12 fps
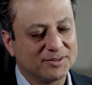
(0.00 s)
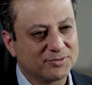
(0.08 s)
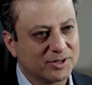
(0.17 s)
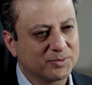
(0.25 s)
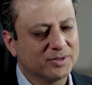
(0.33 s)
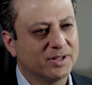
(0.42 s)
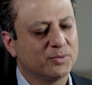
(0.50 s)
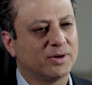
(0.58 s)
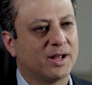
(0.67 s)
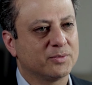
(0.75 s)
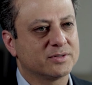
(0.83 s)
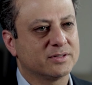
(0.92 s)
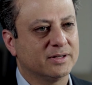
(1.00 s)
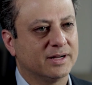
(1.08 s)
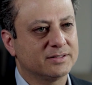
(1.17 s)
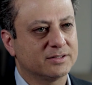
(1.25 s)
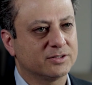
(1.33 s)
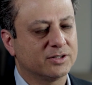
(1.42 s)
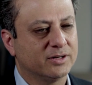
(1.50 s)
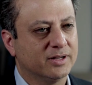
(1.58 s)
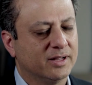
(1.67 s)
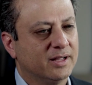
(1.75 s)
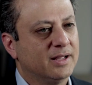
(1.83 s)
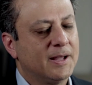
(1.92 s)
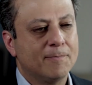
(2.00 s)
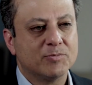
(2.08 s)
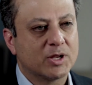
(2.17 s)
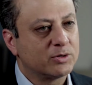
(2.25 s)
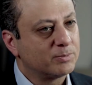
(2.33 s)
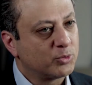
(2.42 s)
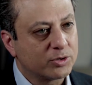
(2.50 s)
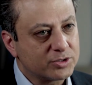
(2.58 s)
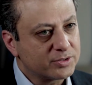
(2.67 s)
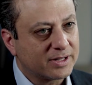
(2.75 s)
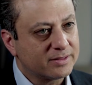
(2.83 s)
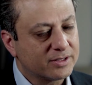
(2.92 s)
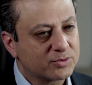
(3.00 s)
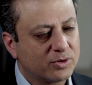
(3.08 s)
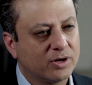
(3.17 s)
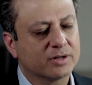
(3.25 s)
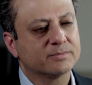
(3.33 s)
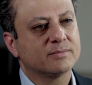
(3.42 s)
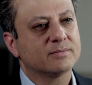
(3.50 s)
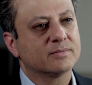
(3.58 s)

infrequently when I was the United States attorney. There are reporters who get things wrong,